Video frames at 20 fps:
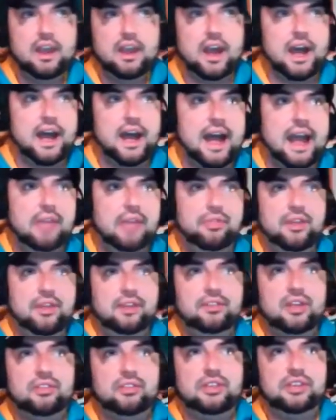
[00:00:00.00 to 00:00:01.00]
I
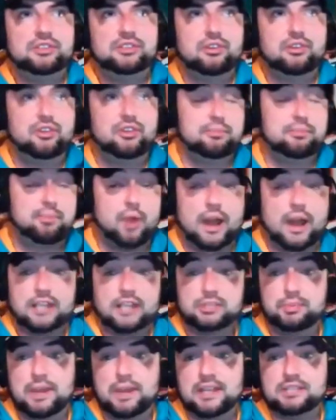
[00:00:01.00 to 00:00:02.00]
think that these are good
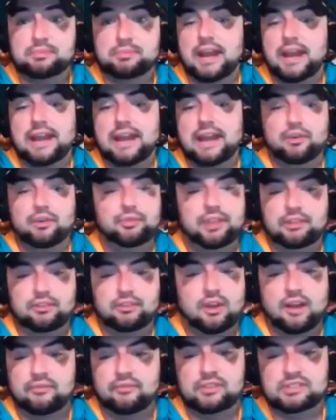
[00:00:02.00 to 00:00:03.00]
prospects, but I don't think
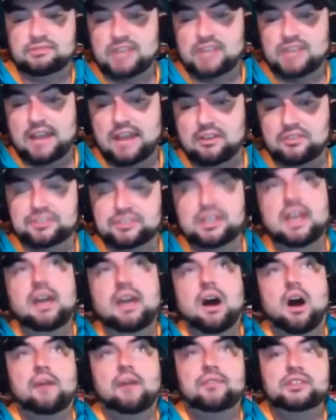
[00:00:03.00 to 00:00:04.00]
they're offensive tackles.
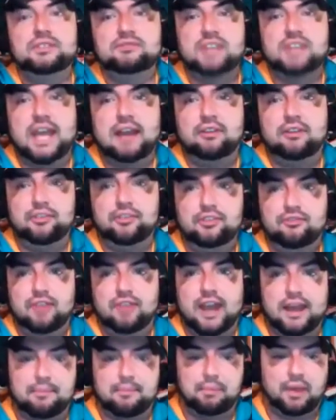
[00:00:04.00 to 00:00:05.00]
Offensive tackle, you've
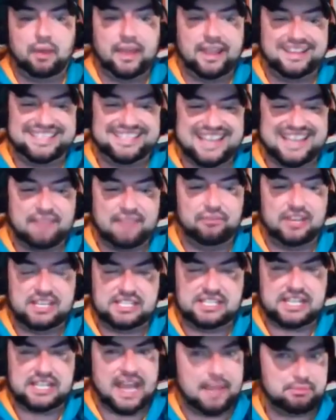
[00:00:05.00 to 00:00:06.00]
got to play 70
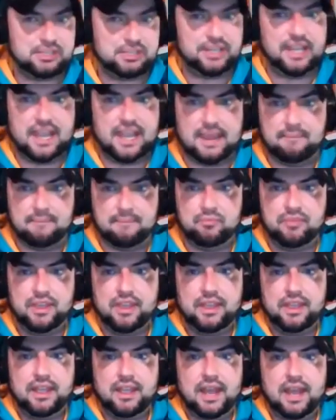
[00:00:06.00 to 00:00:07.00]
snaps a game
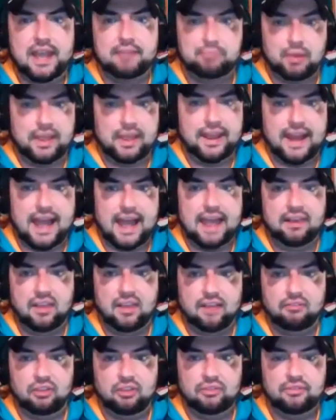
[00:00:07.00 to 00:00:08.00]
and play at a high
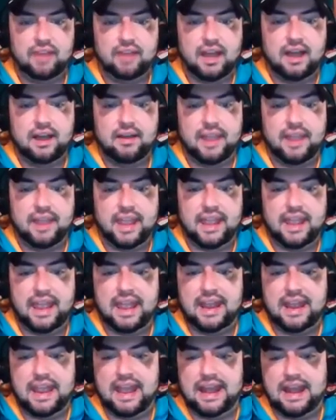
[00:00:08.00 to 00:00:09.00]
level.
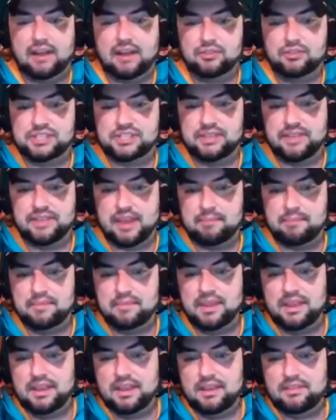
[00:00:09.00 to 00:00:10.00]
And I don't see them
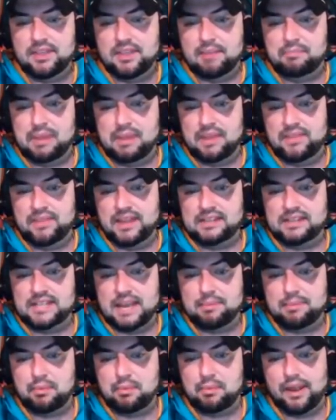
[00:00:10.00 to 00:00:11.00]
being that
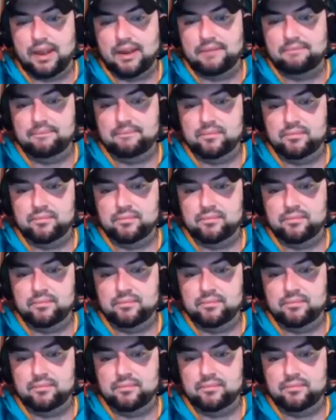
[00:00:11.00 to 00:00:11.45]
type of player.